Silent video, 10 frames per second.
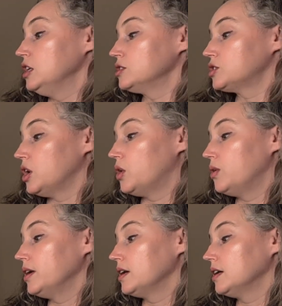
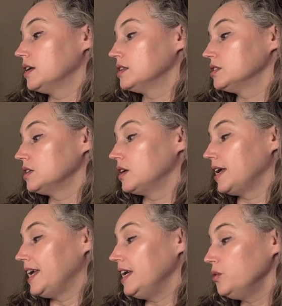So
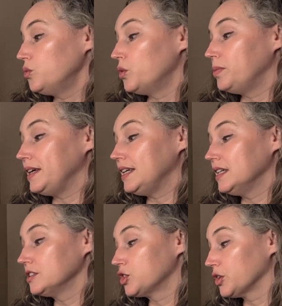it will
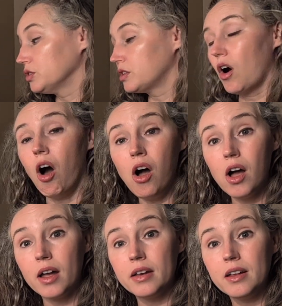be turned
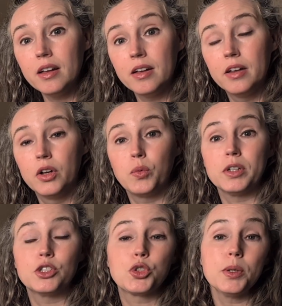on
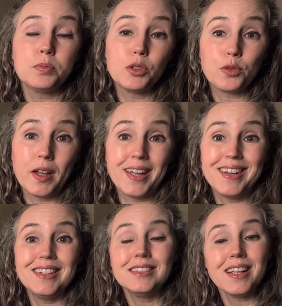when
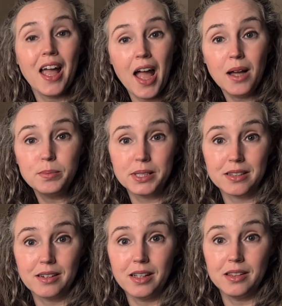tryptophan is
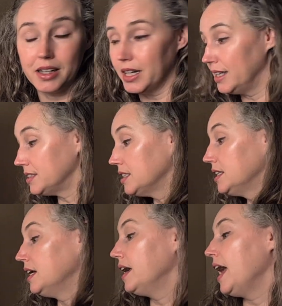absent in the gut.
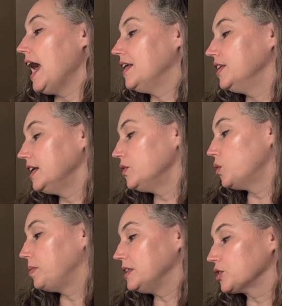And then it
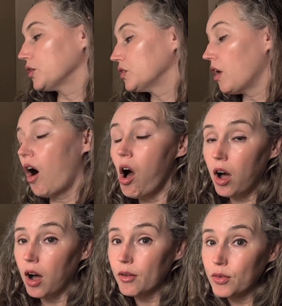will be turned
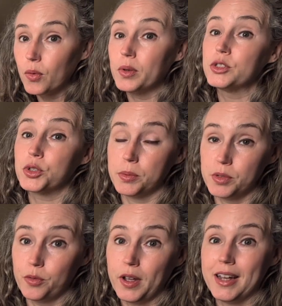off when
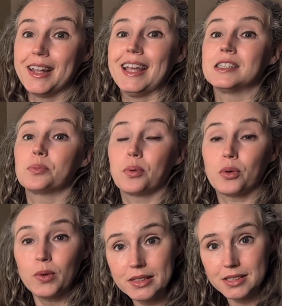tryptophan is
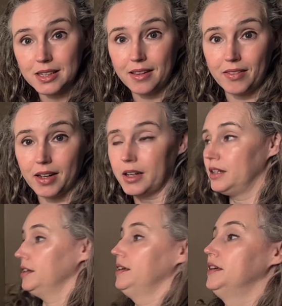present in the gut.
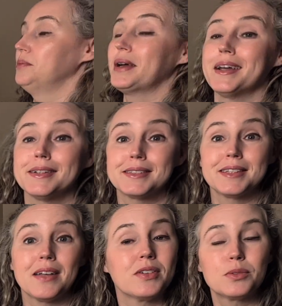Because
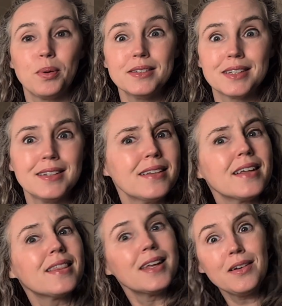if it's present,
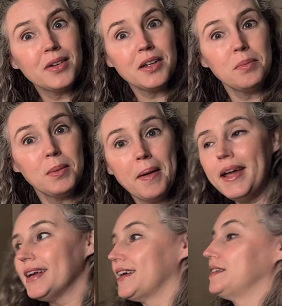they don't need to be
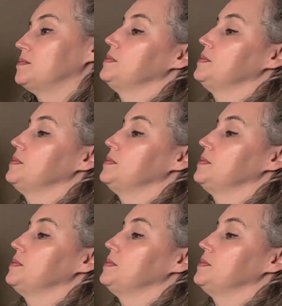making it.